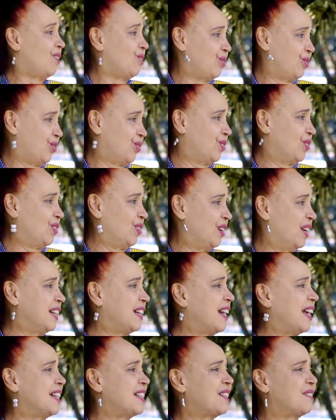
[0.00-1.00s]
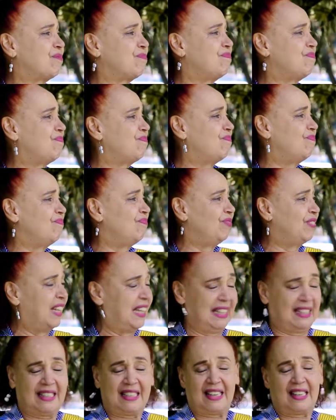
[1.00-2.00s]
Yes, it has taken a toll on
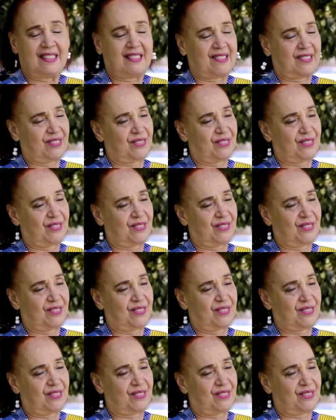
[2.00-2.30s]
the girls.